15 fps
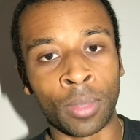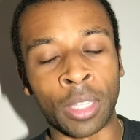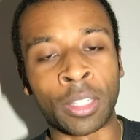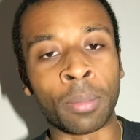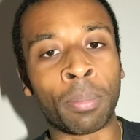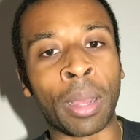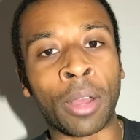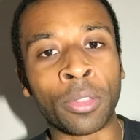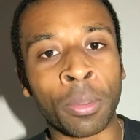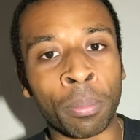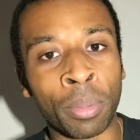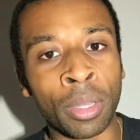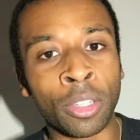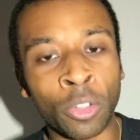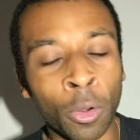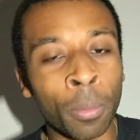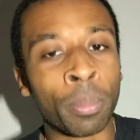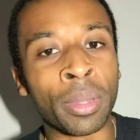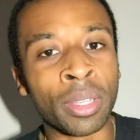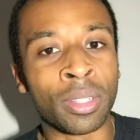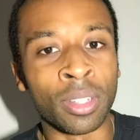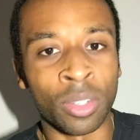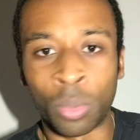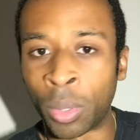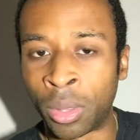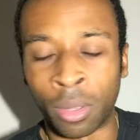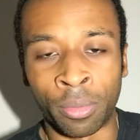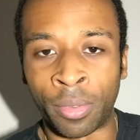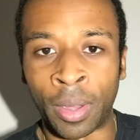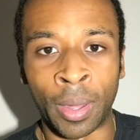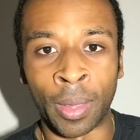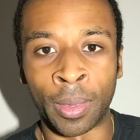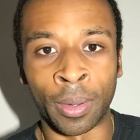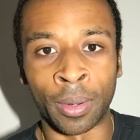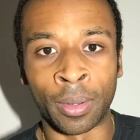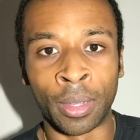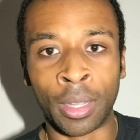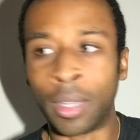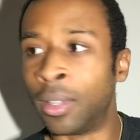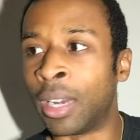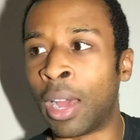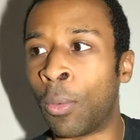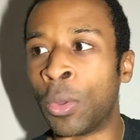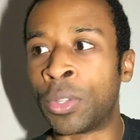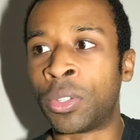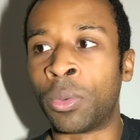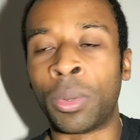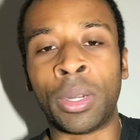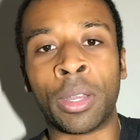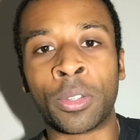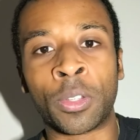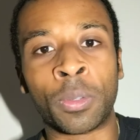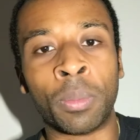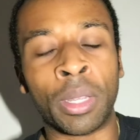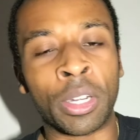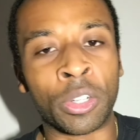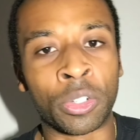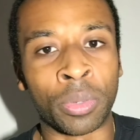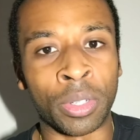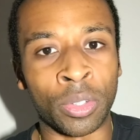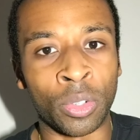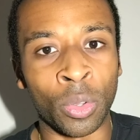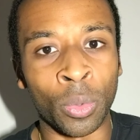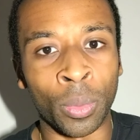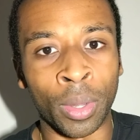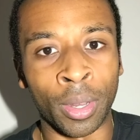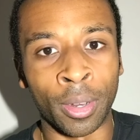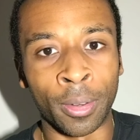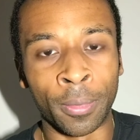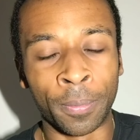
It's about your business with the Father, not what someone else's ministry is doing.